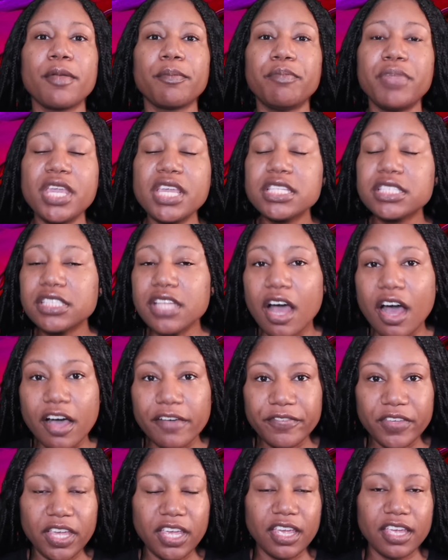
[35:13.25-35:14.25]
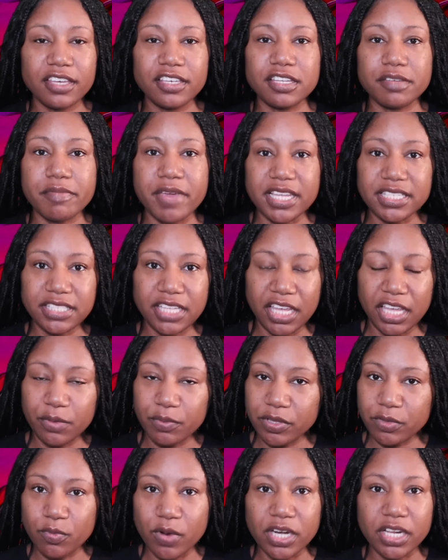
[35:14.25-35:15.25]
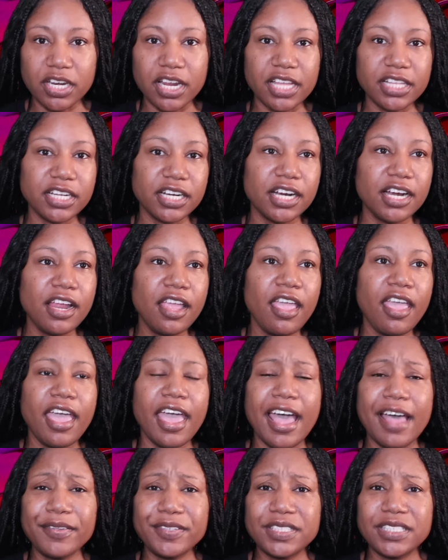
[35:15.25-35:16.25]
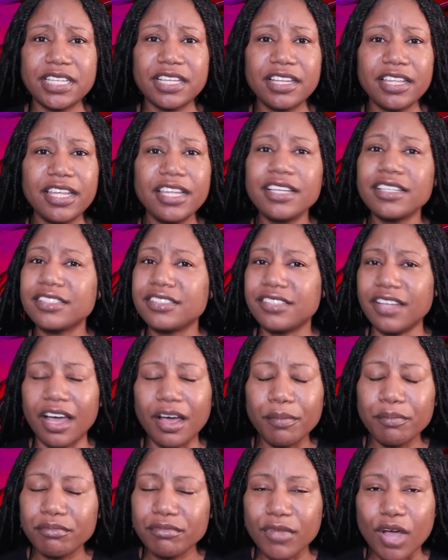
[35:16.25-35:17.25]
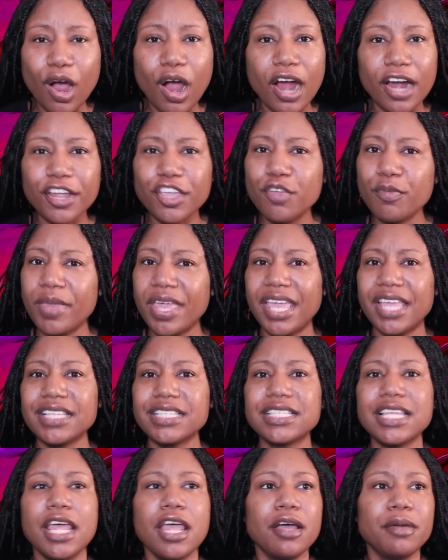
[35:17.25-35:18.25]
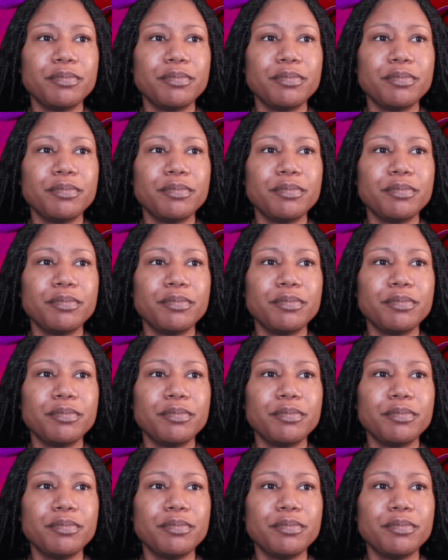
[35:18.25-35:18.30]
Be soft and domestic with one another. Have silly, dumb arguments.